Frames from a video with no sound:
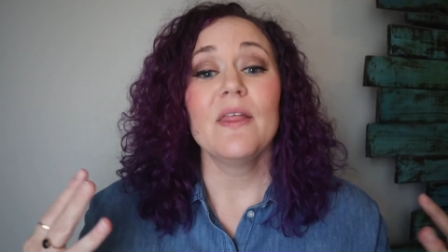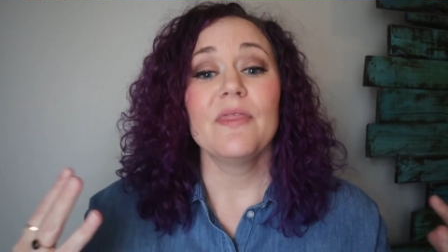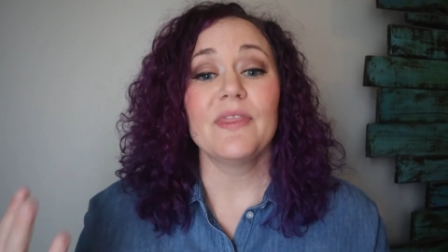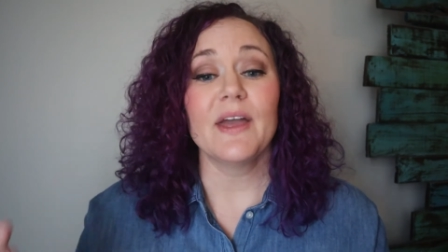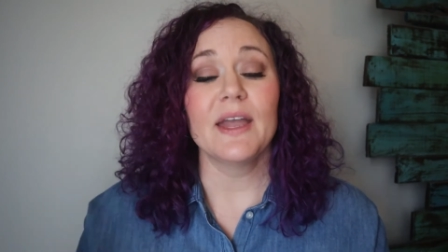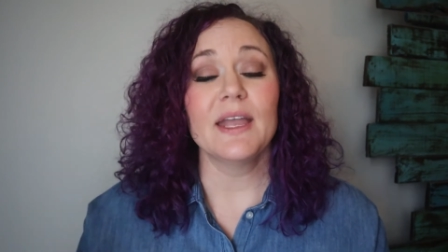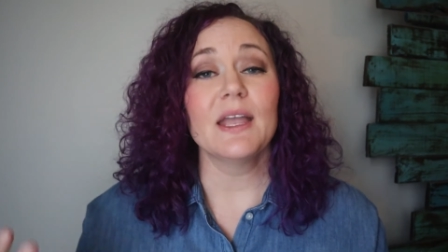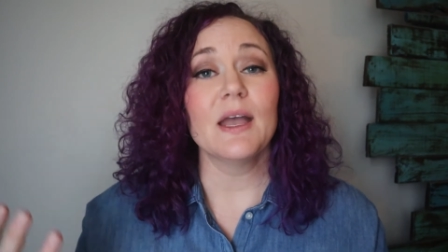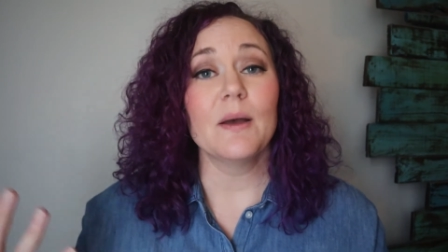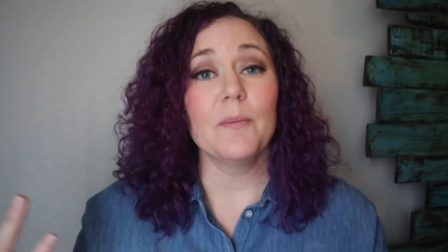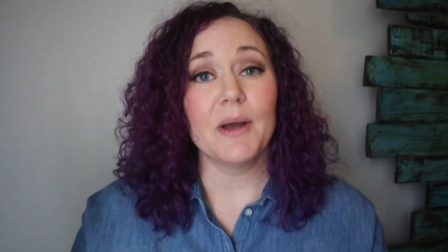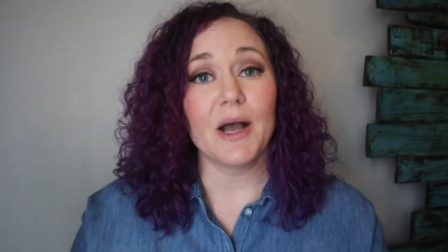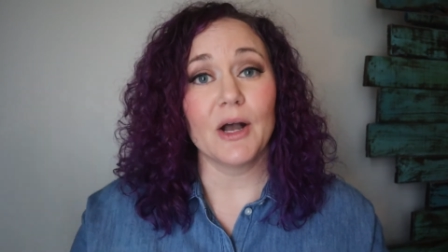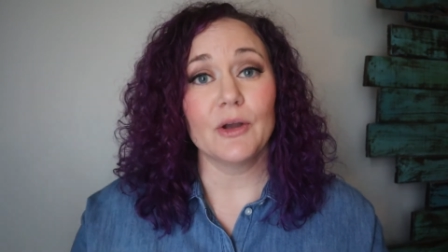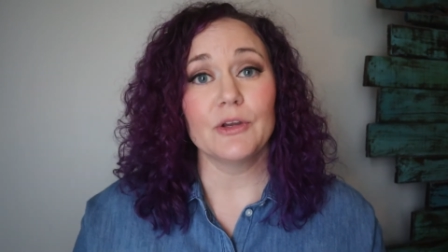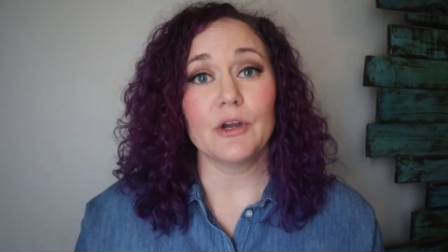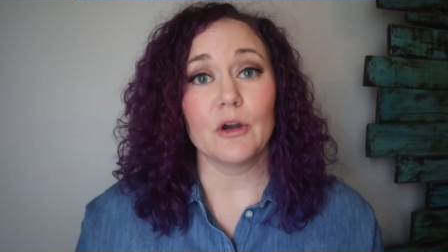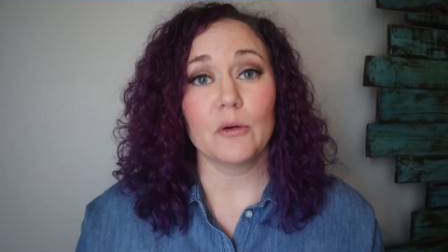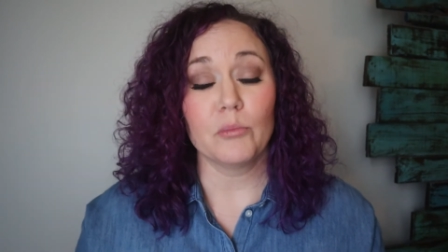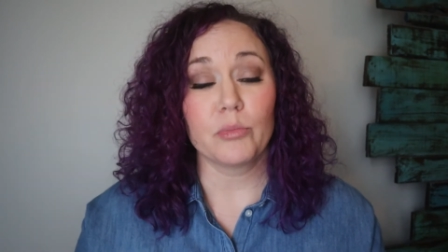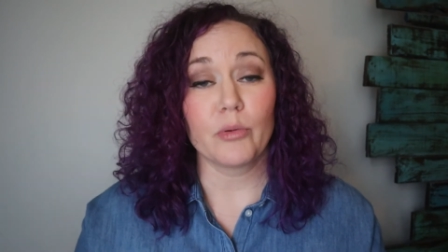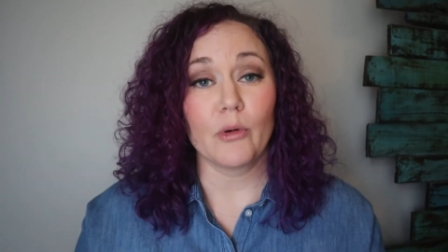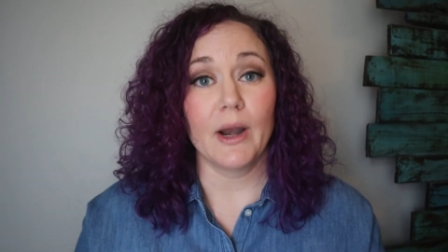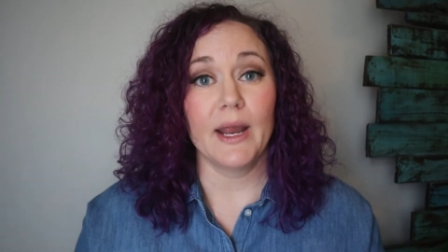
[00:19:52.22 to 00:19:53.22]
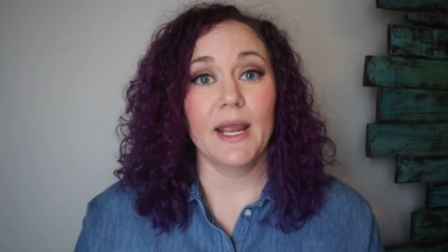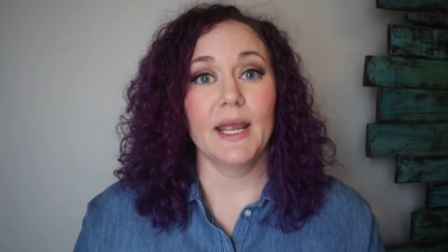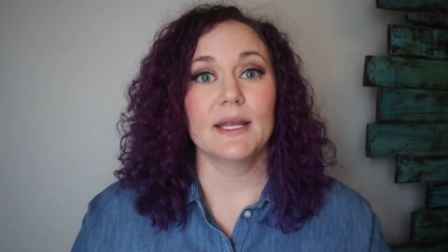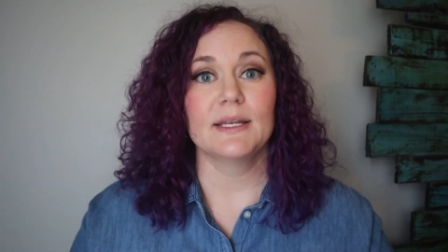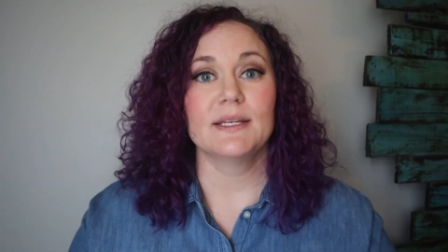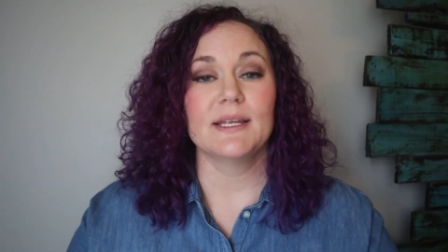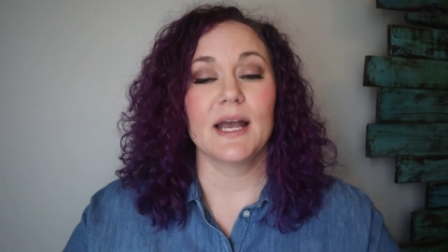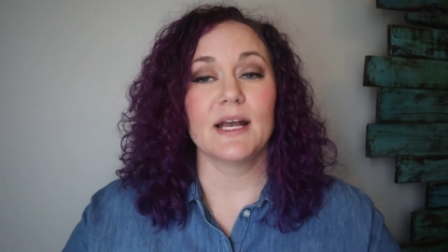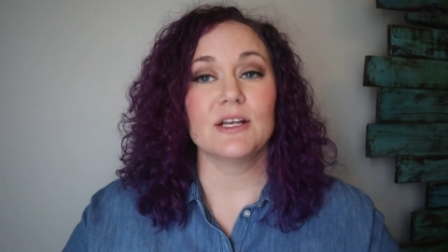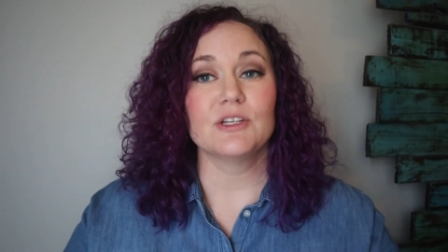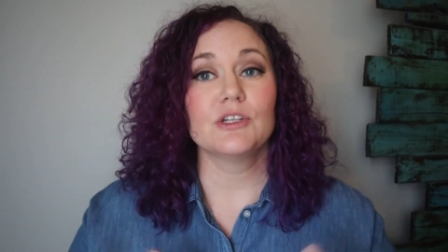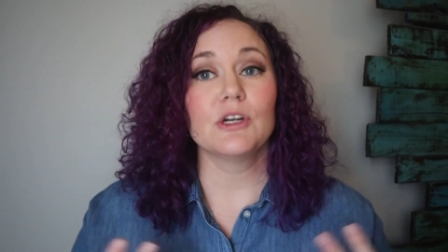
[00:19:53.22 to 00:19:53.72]
think about your
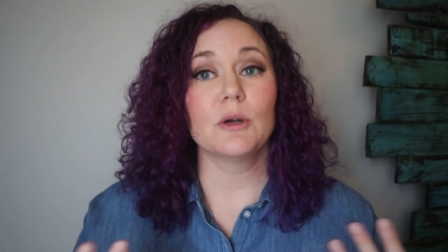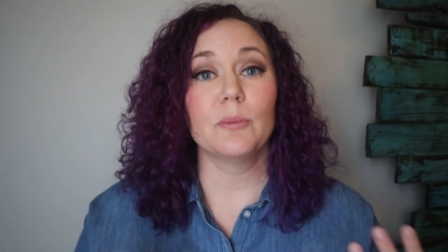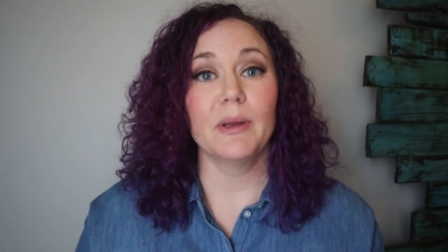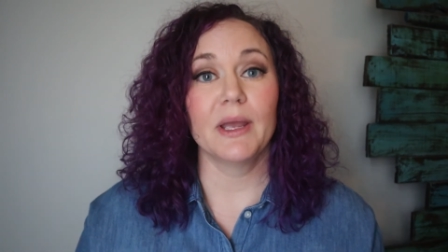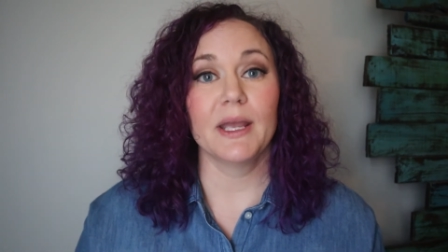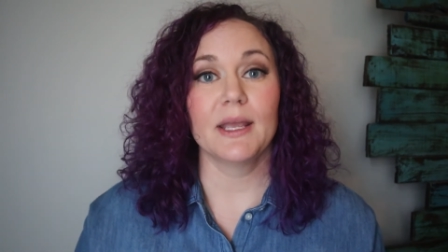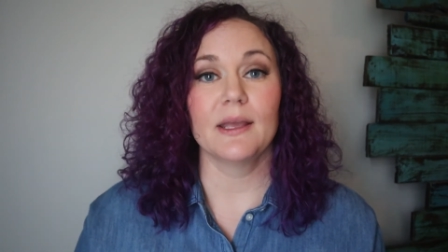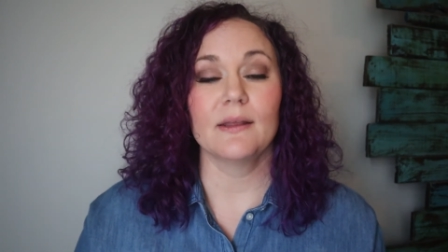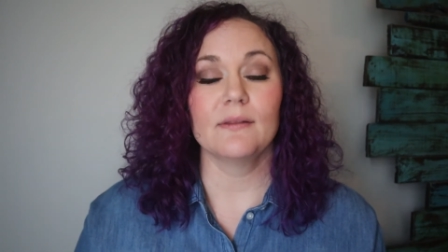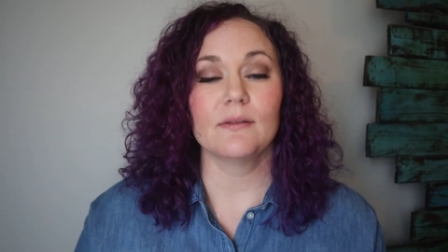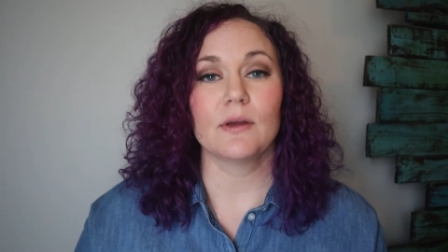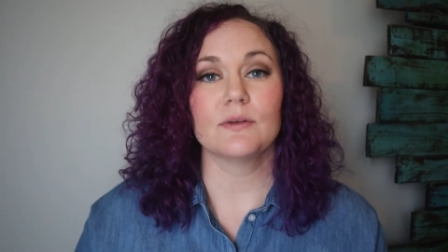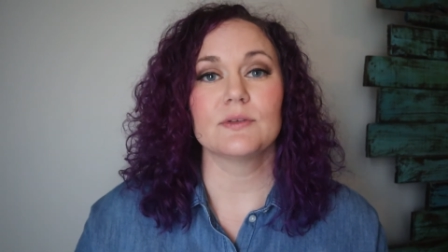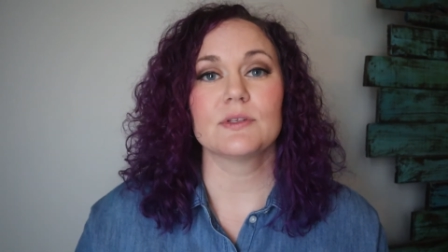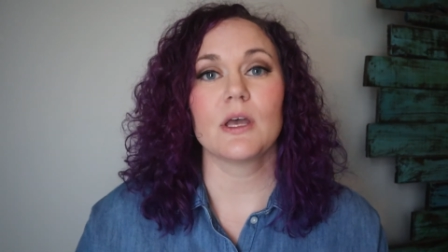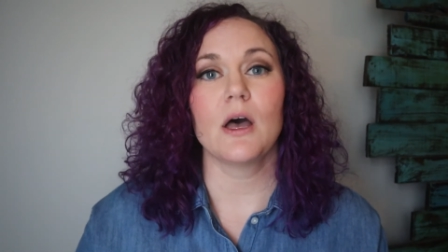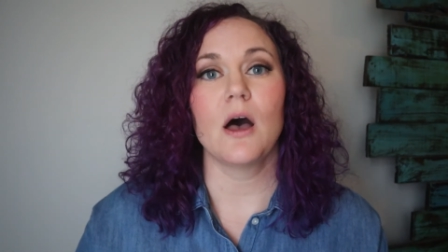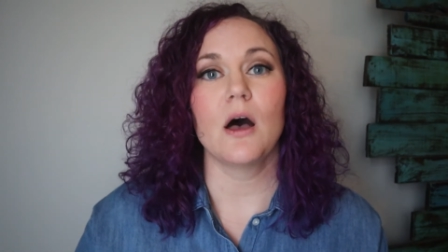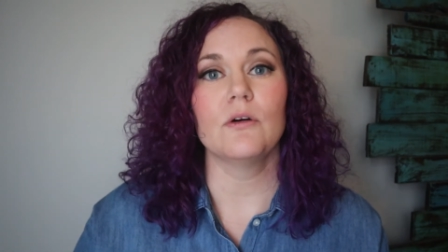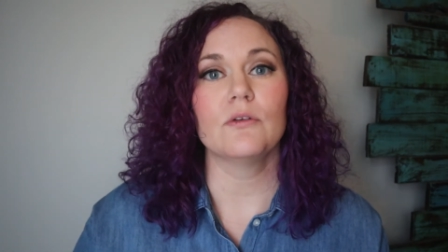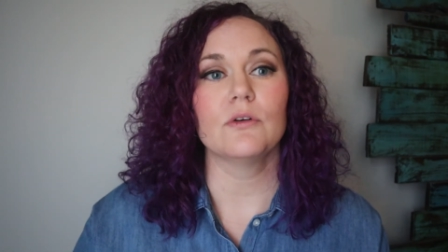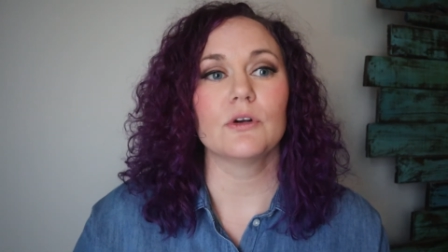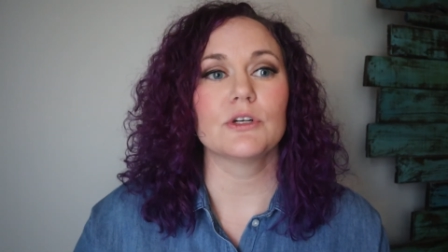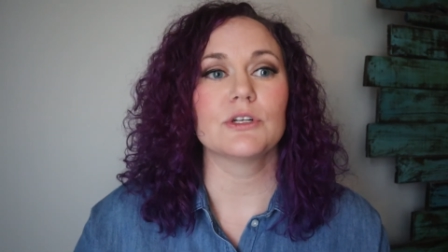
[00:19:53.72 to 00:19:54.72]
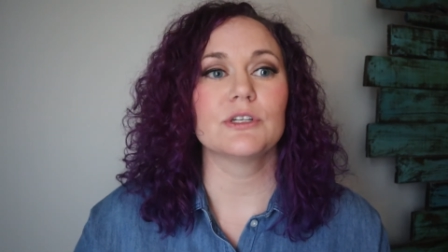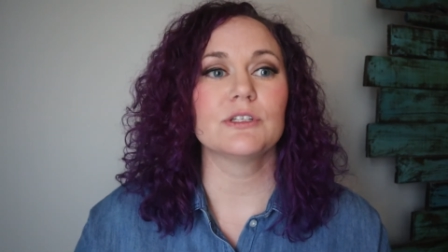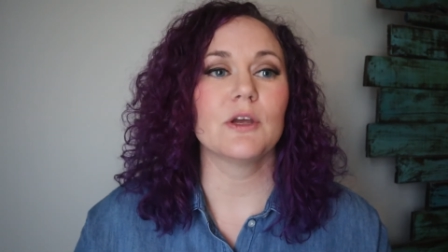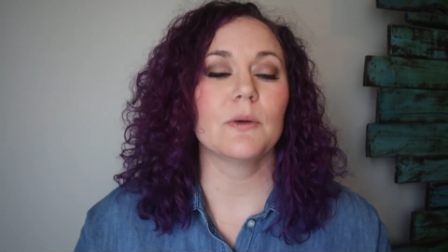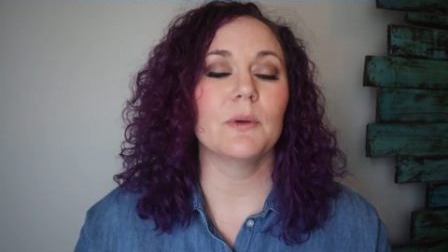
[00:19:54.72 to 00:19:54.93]
brand as you're picking those colors.